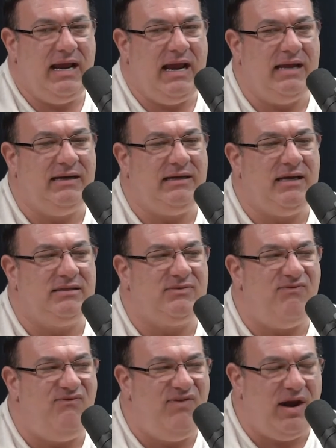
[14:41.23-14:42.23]
And it gets
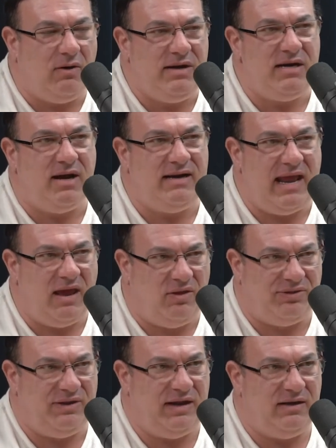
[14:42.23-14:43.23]
very
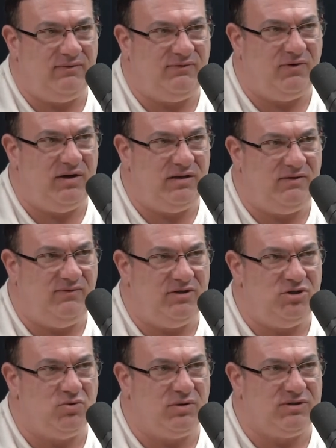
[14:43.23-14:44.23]
unhealthy for
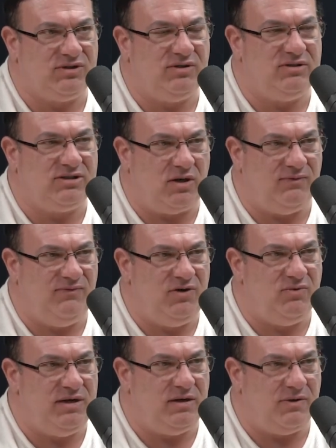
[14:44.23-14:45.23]
individuals to start
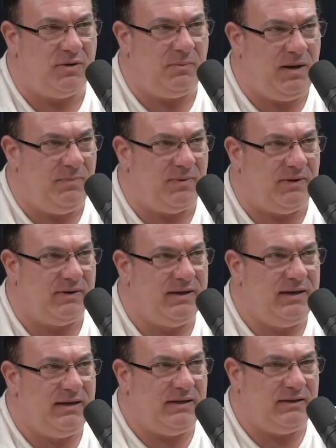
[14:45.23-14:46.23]
viewing other people
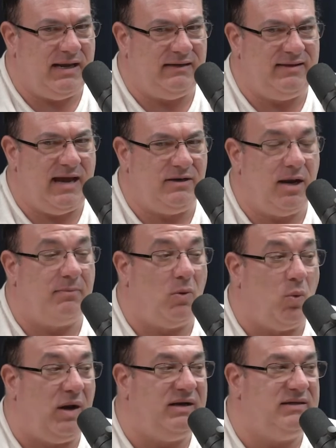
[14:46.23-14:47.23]
like that. Number
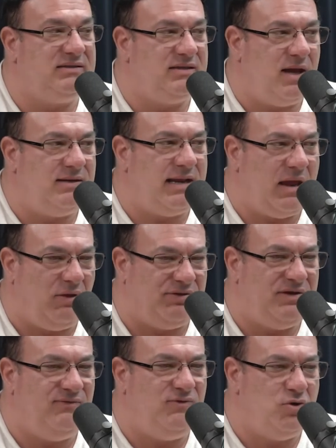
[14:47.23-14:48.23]
one, it's an
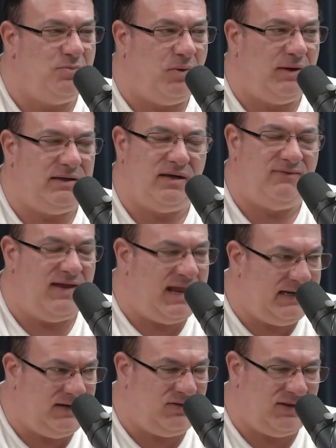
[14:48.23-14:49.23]
unhealthy viewpoint of
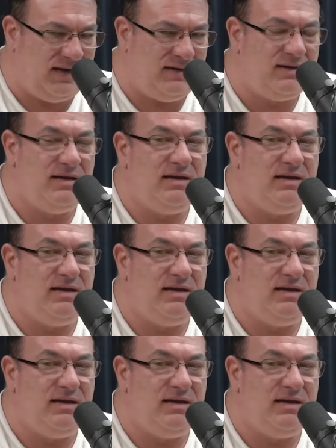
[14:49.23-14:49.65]
anything.